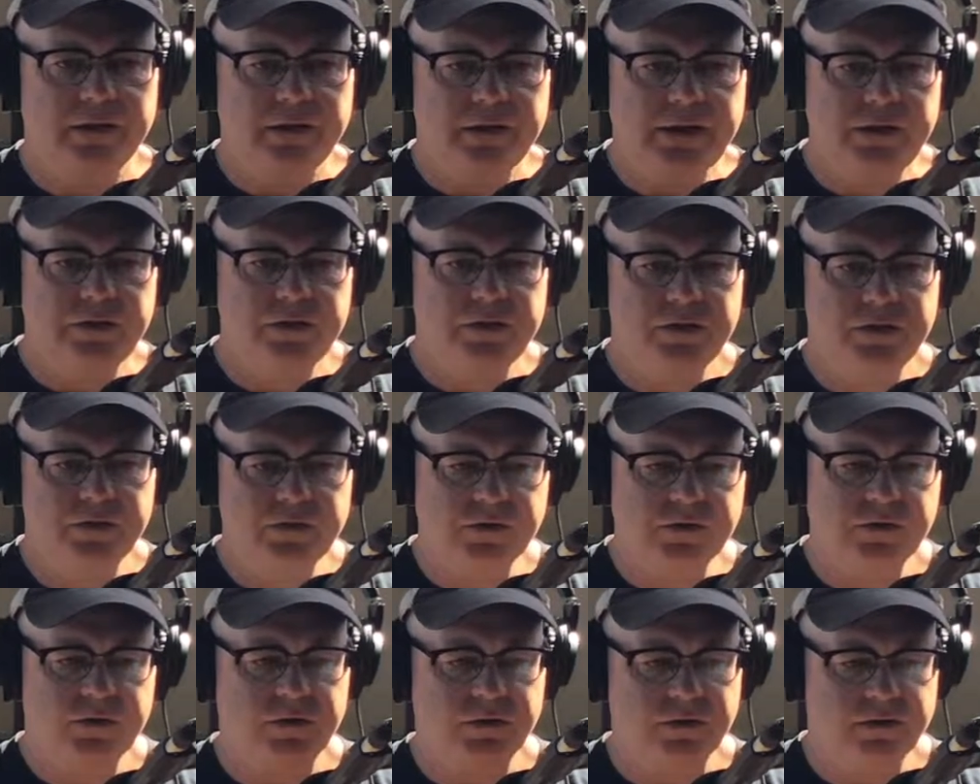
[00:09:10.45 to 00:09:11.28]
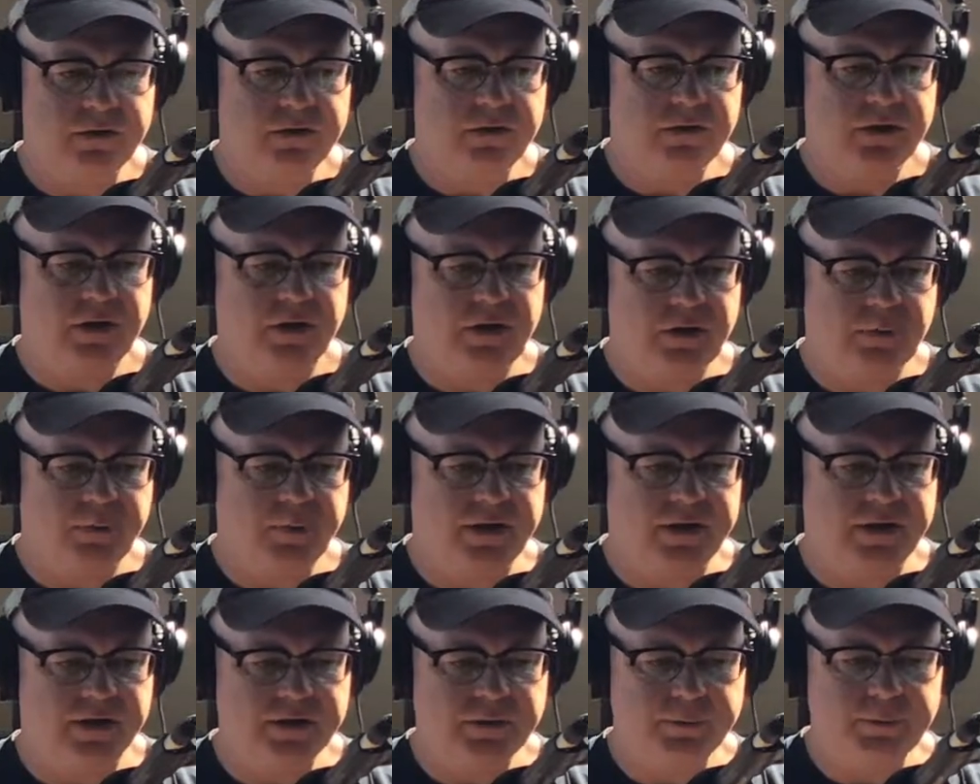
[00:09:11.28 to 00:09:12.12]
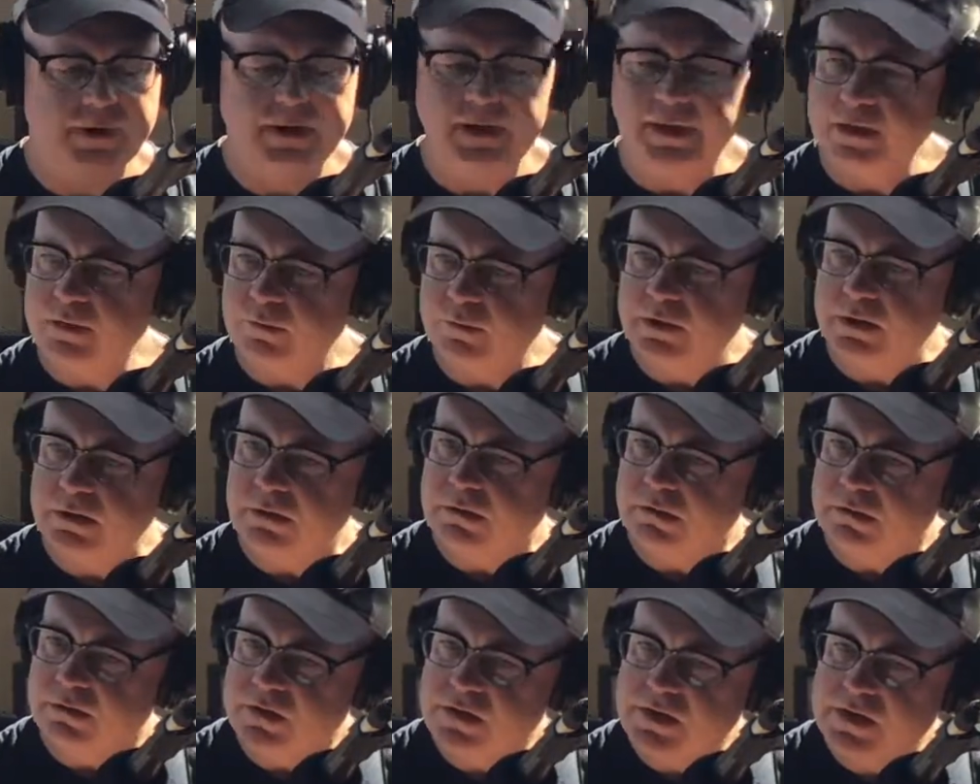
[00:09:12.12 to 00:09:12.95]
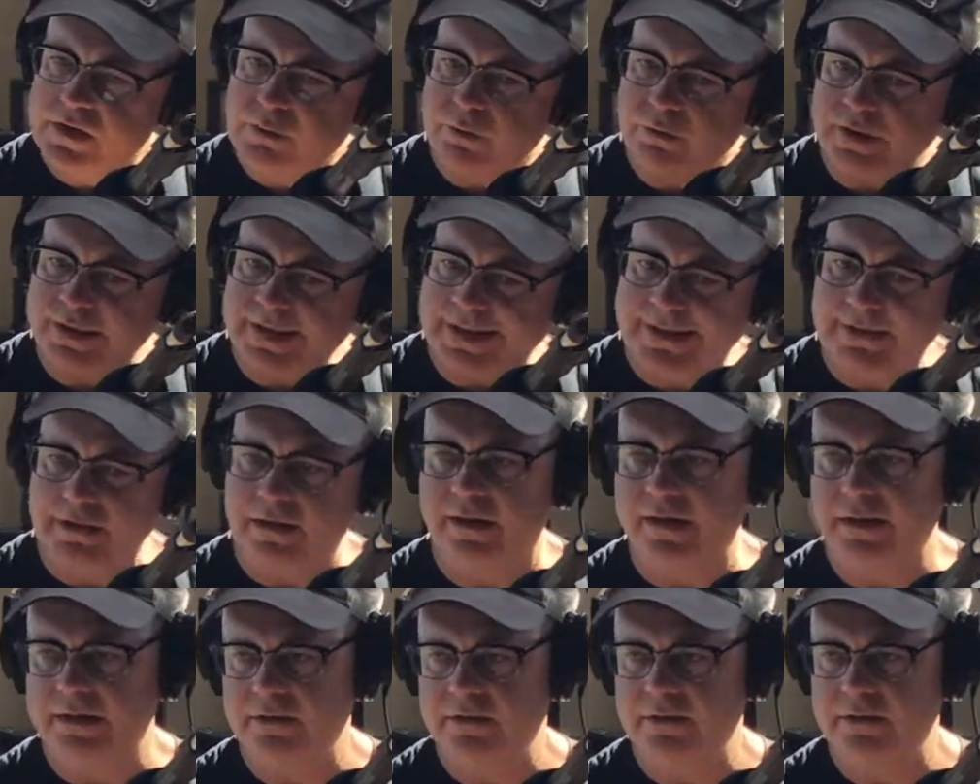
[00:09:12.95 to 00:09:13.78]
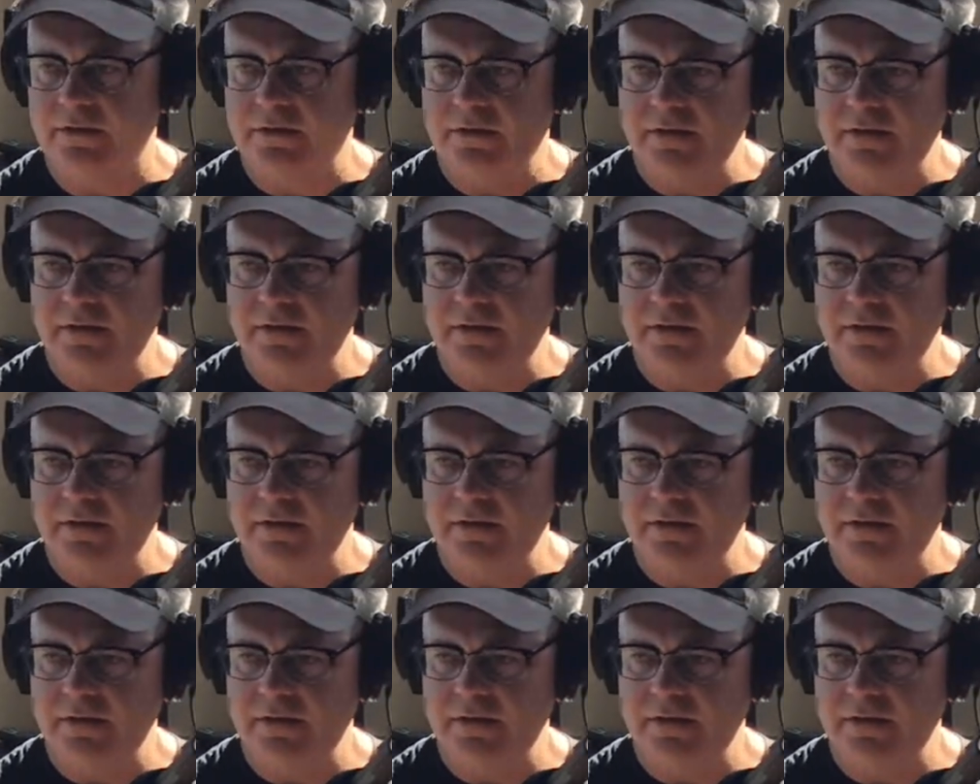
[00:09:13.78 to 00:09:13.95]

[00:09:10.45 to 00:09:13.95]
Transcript: into certain guitar players, but then I would see what they liked,